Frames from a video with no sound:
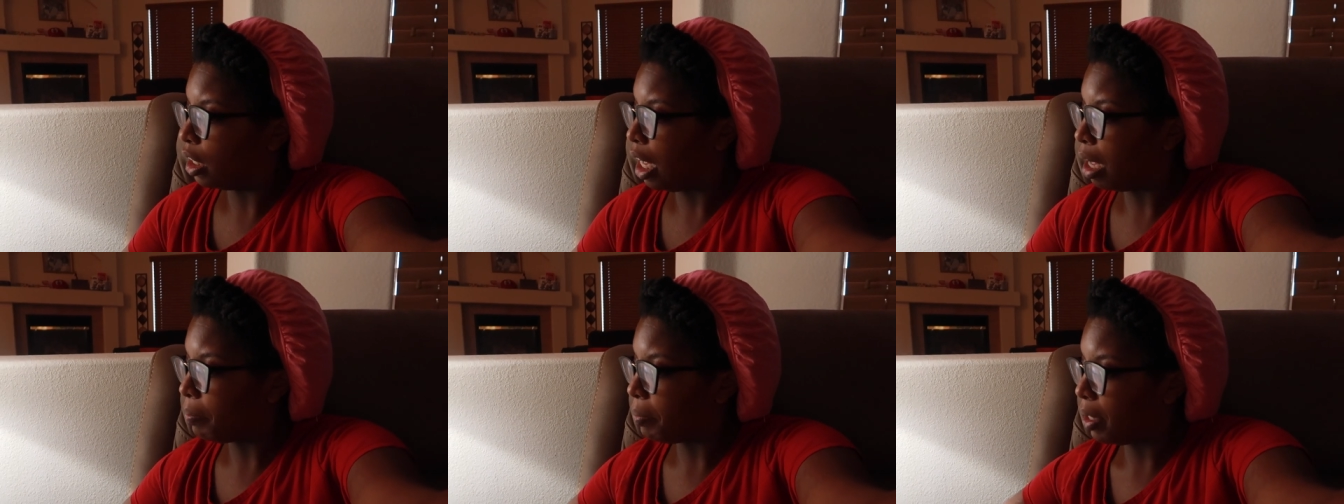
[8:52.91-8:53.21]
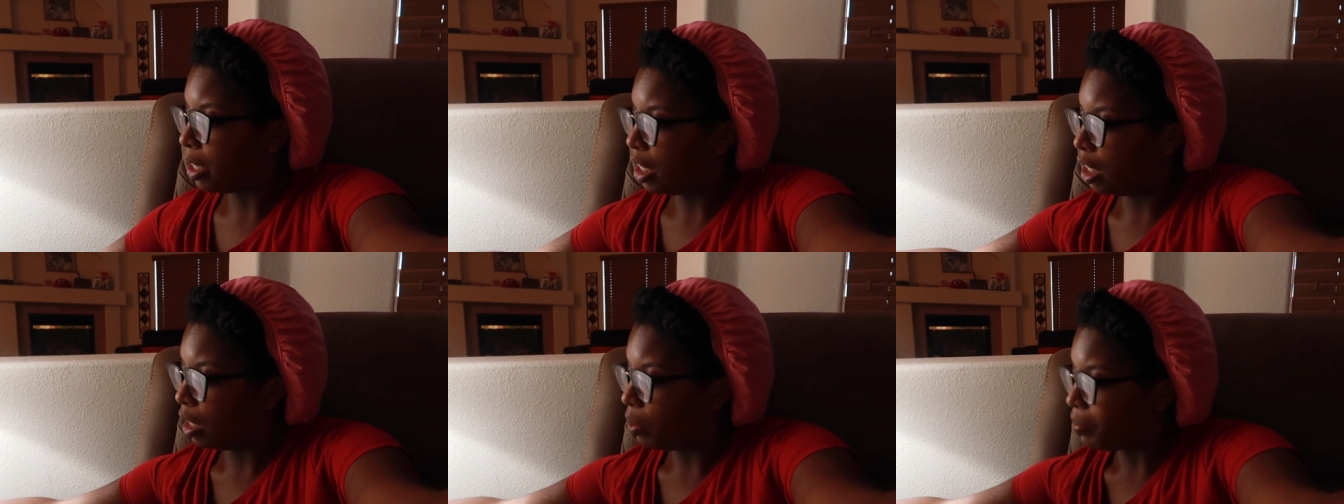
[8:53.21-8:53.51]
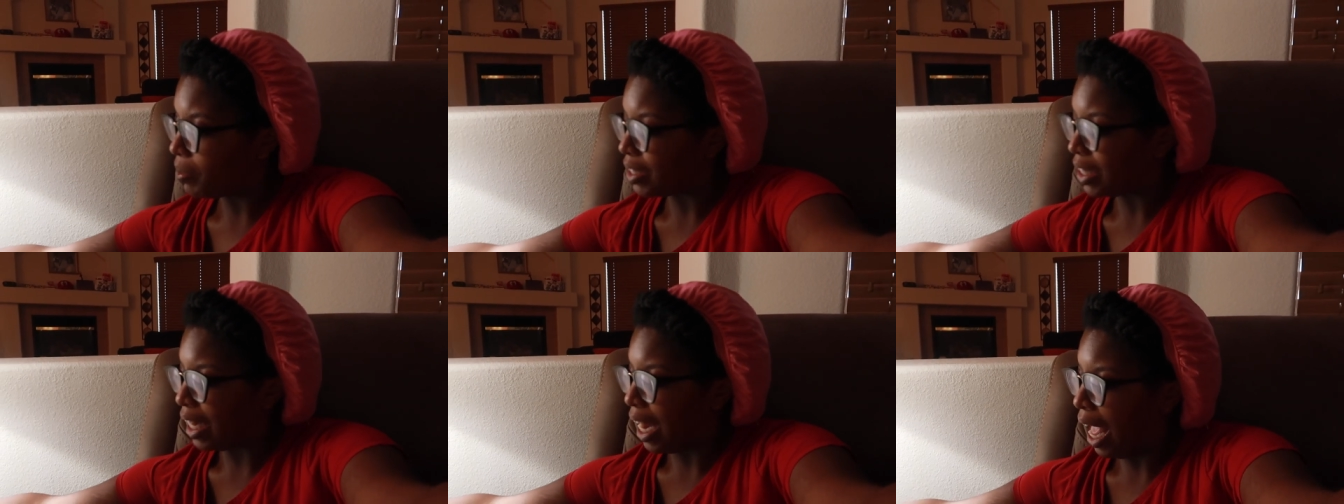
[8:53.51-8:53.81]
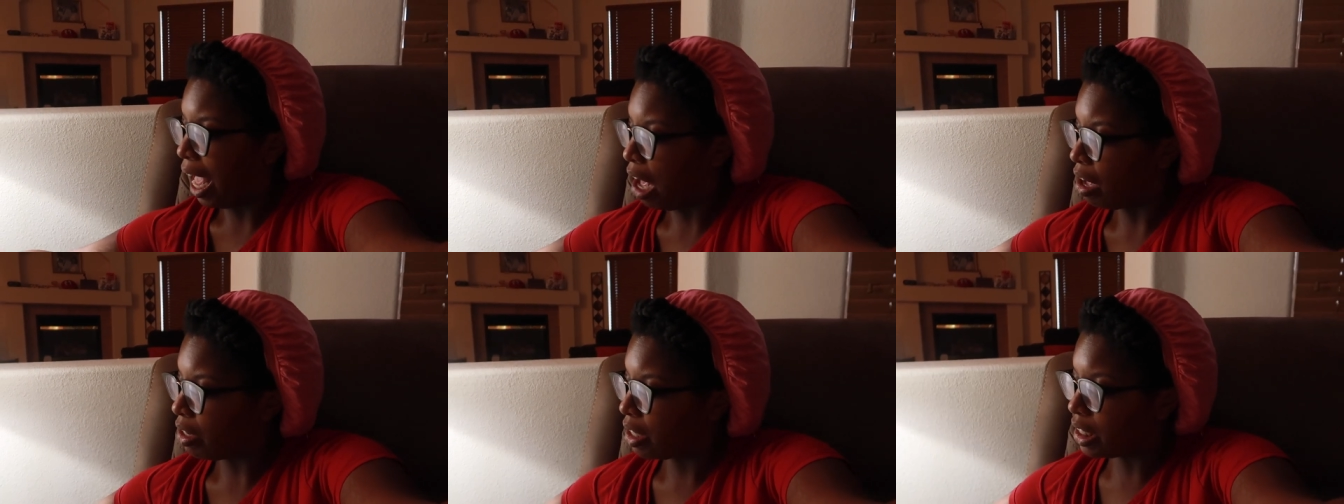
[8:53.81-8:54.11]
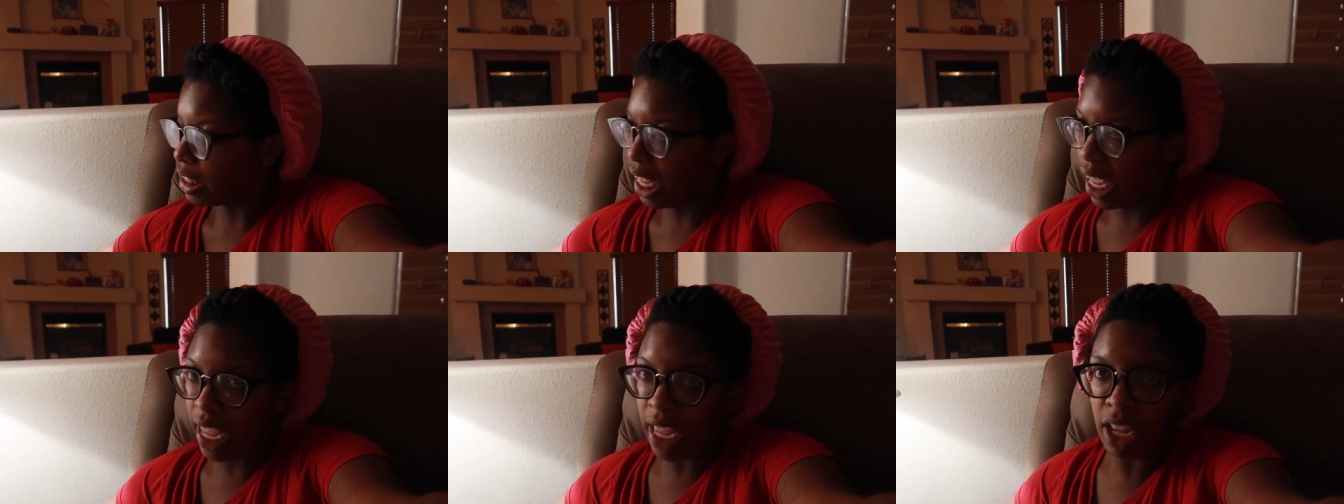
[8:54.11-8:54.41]
I mean, it was loud as
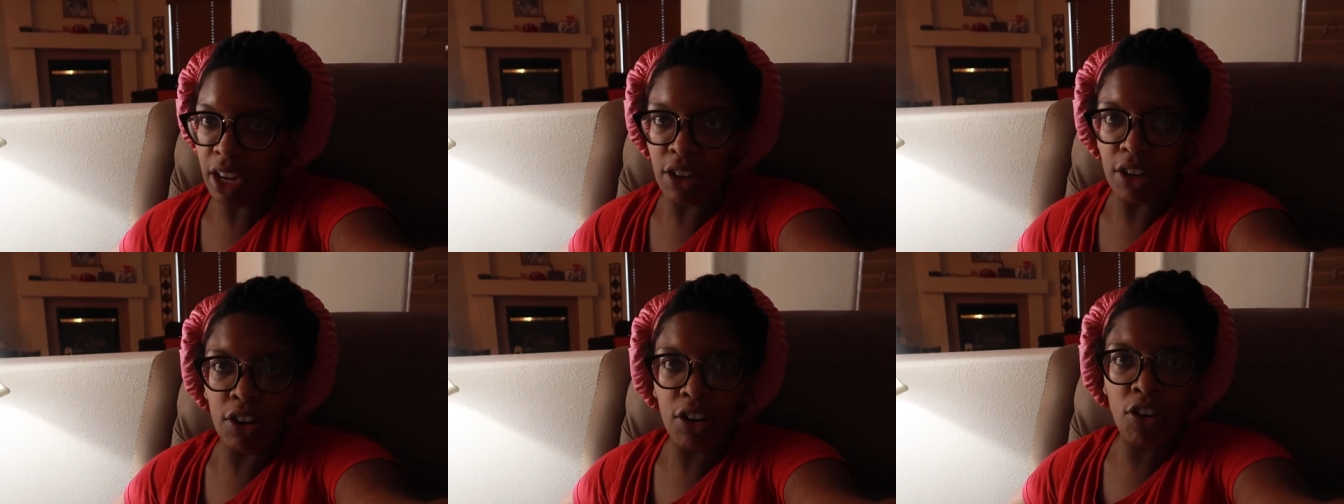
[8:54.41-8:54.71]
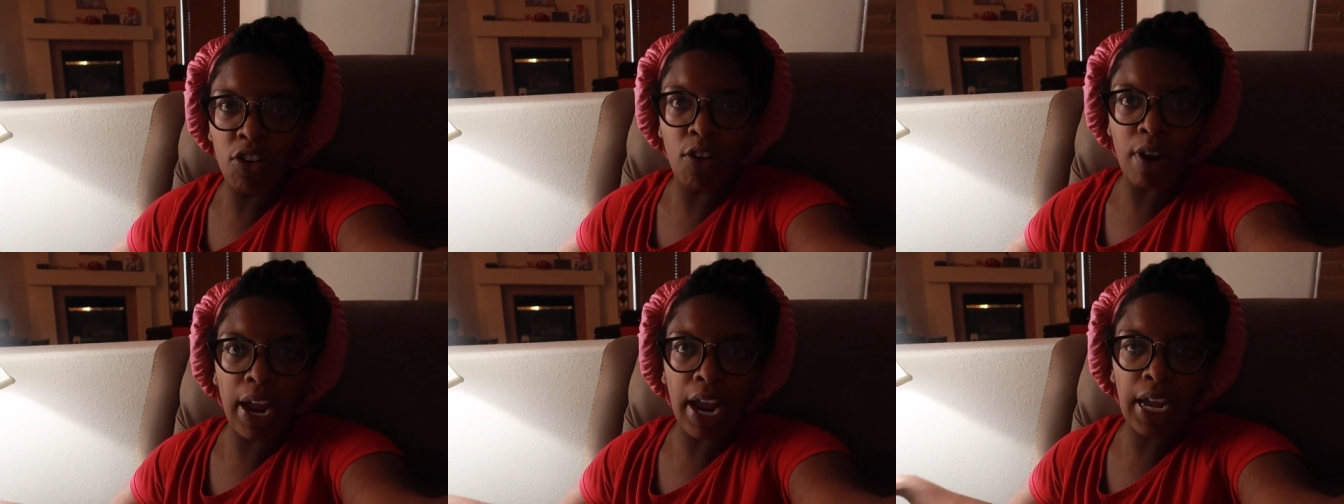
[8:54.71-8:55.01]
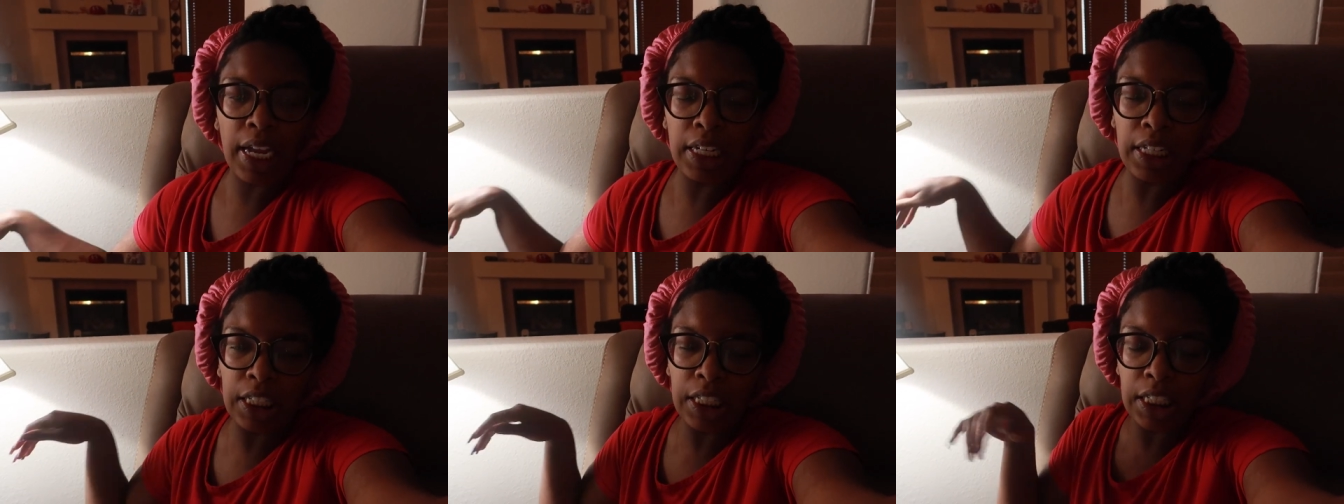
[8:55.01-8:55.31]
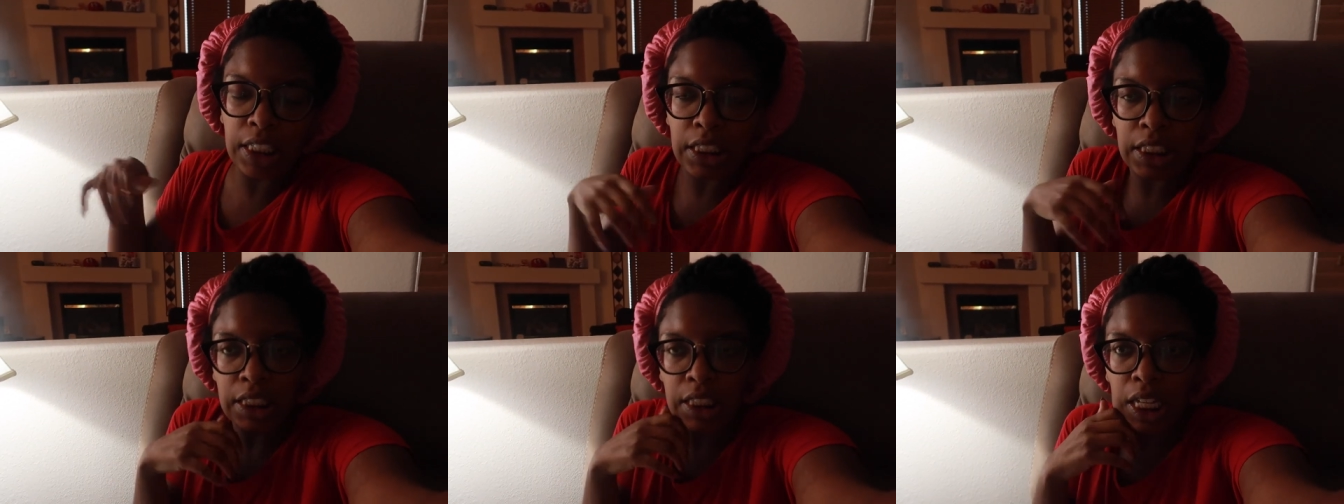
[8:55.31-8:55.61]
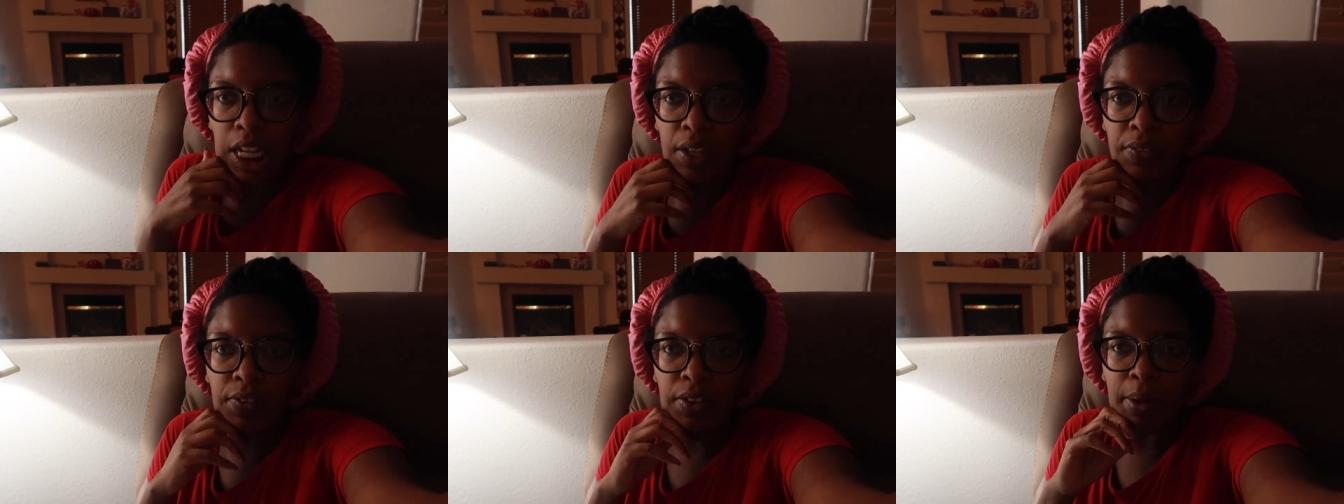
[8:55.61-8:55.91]
hell, crackling and stuff,